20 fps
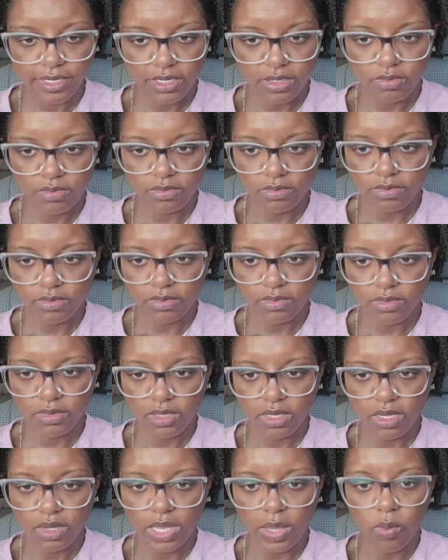Oh,
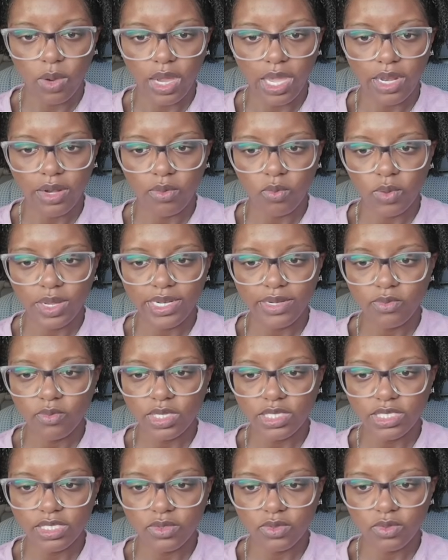okay.
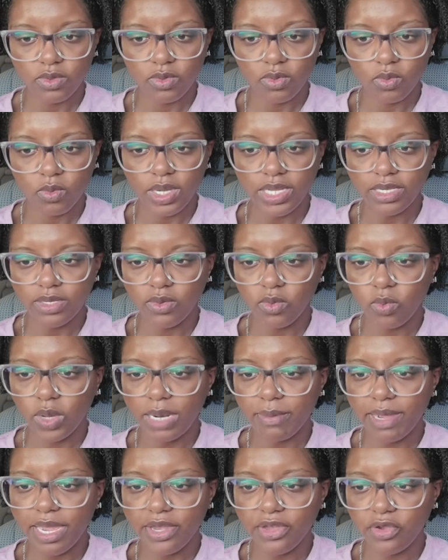What
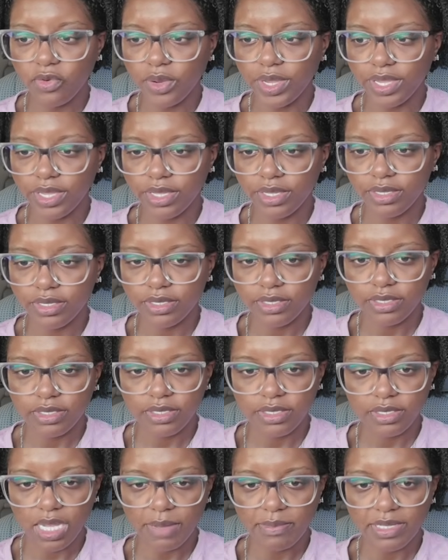am I doing?
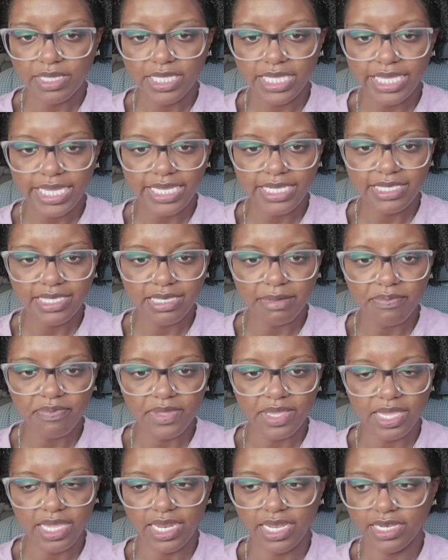I'm clicking
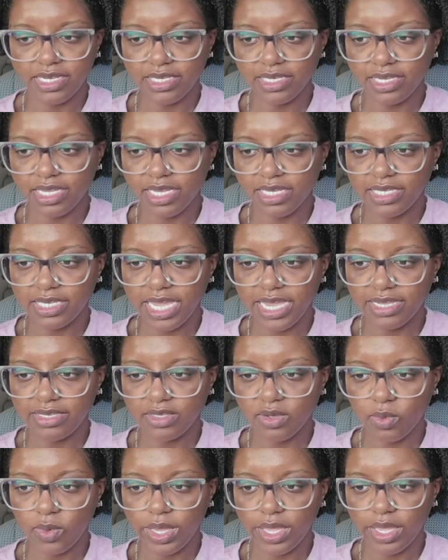something and it takes
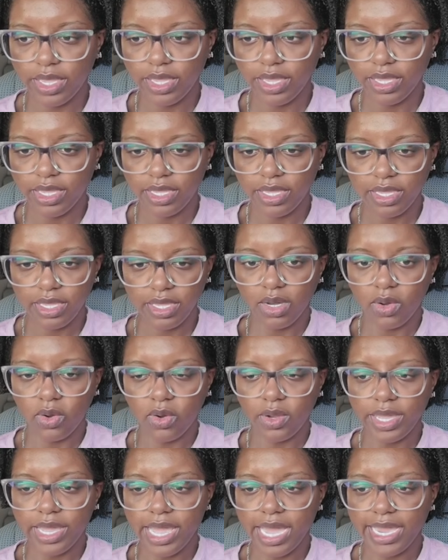away. Oh,
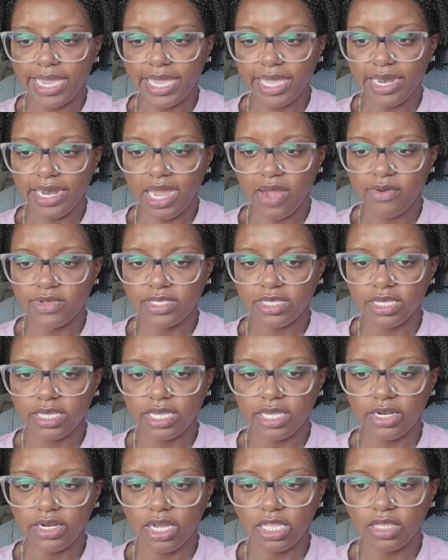okay, I get it. I was
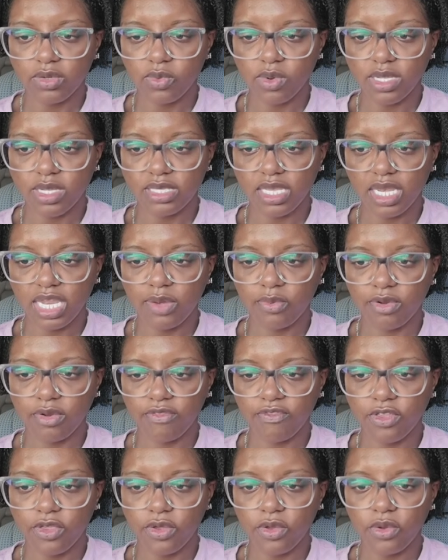clicking on the ones that need
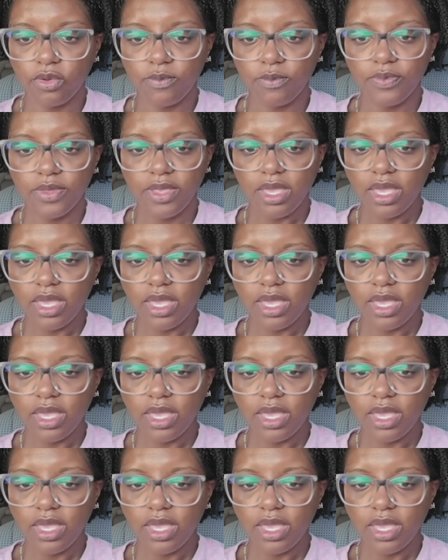review,